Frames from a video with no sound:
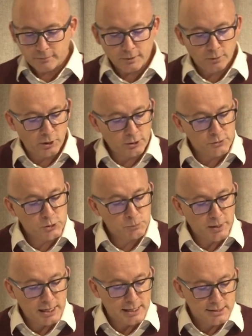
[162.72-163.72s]
Well, on
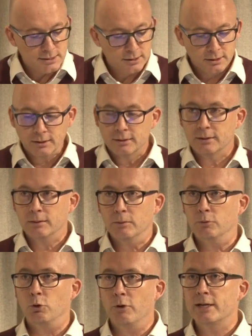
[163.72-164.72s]
speed,
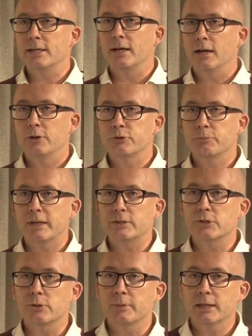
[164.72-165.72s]
we're already at 100
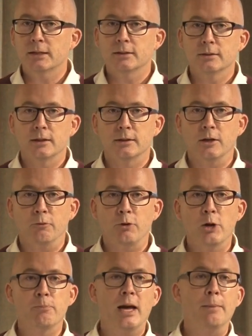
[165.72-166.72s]
meters a minute, and our
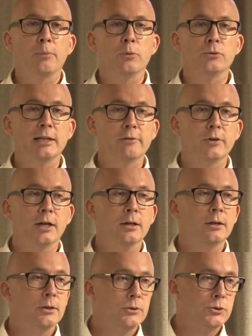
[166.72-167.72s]
roadmap will deliver
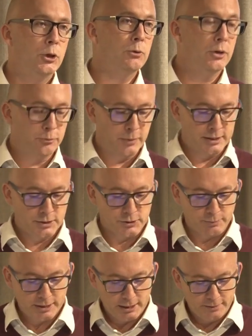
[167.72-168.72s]
200 meters
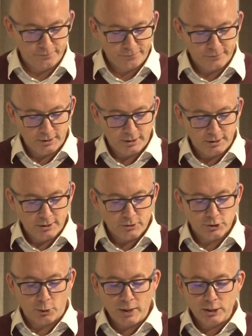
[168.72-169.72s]
a minute.
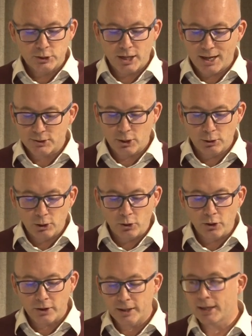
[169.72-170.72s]
So inkjet is no
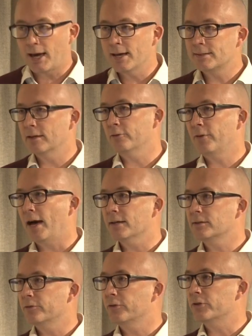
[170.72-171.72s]
longer the gating
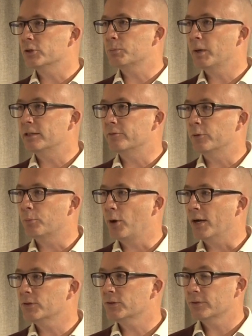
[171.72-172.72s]
factor for the speed of the
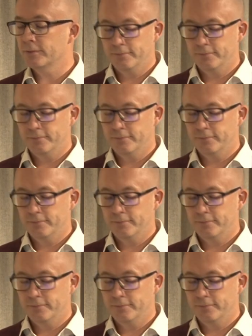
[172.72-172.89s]
press.